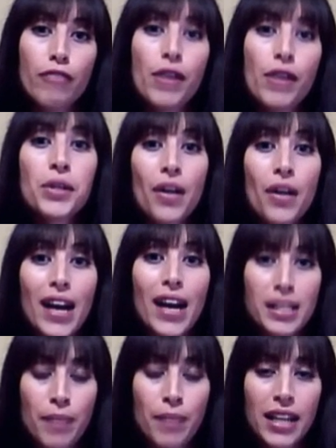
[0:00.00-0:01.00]
photo
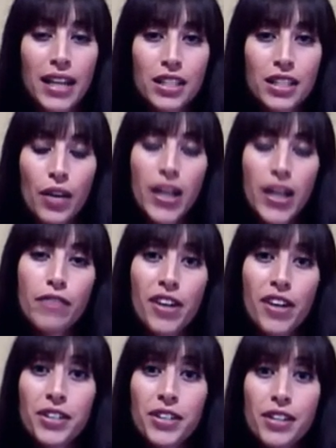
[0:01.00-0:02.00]
aspect, so any
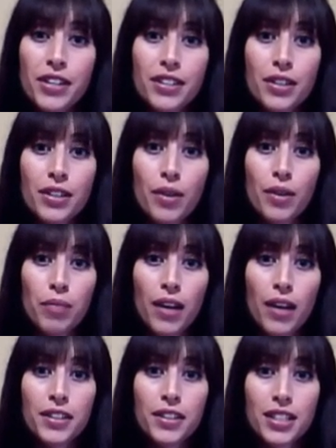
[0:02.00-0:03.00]
photos that you
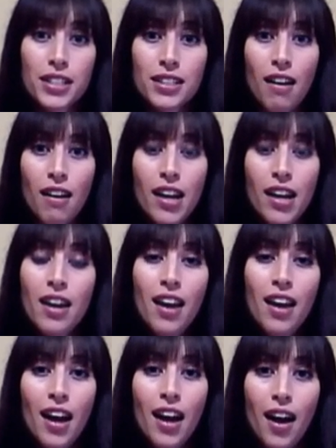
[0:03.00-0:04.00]
upload to the site
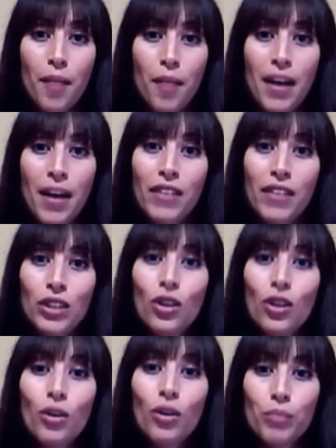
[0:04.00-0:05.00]
have a
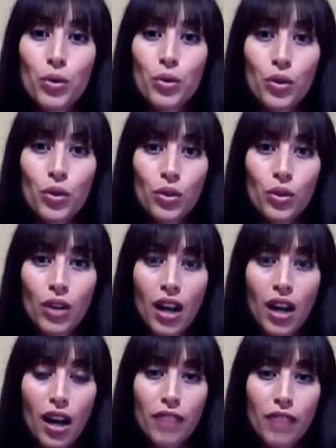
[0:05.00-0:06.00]
lot more
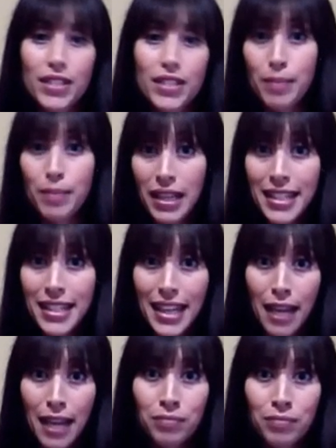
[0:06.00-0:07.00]

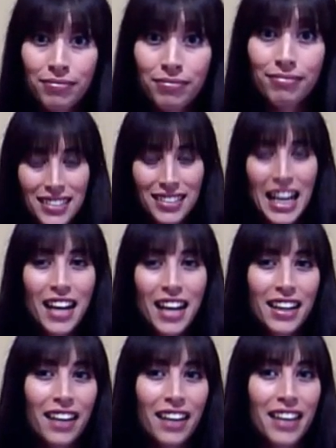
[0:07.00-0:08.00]
visibility now.
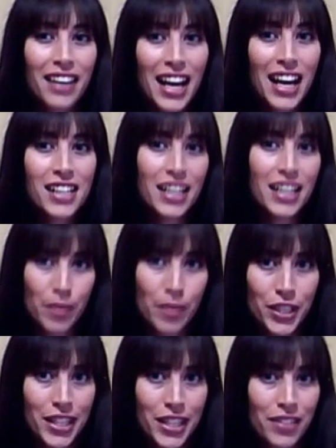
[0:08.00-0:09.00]
Now, the header
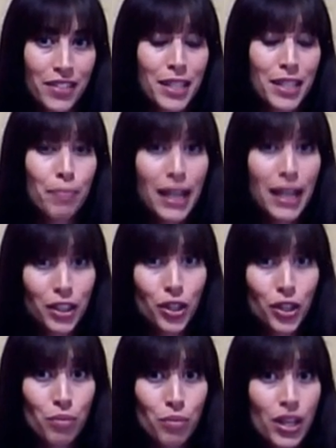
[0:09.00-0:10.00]
image serves as a
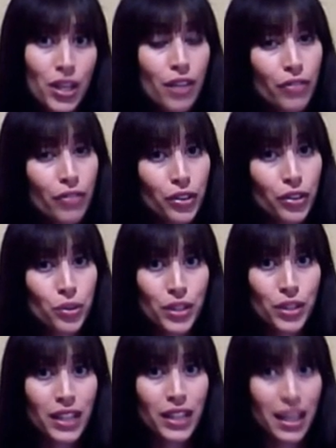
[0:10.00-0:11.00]
backdrop for your
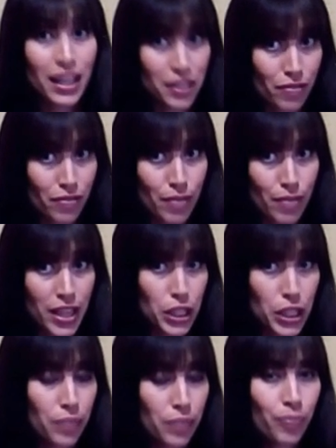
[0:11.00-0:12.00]
Twitter account
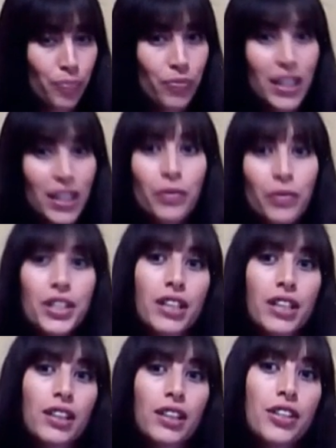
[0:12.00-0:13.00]
information,
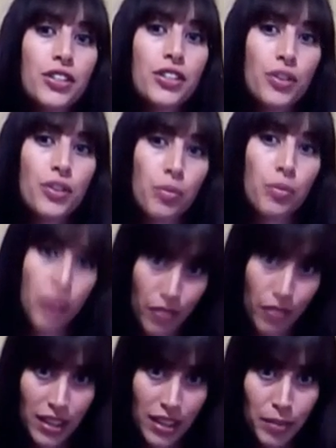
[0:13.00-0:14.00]
which includes your
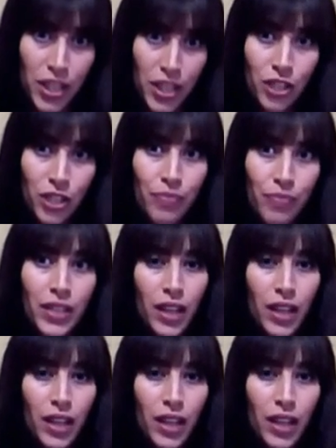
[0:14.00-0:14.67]
profile image,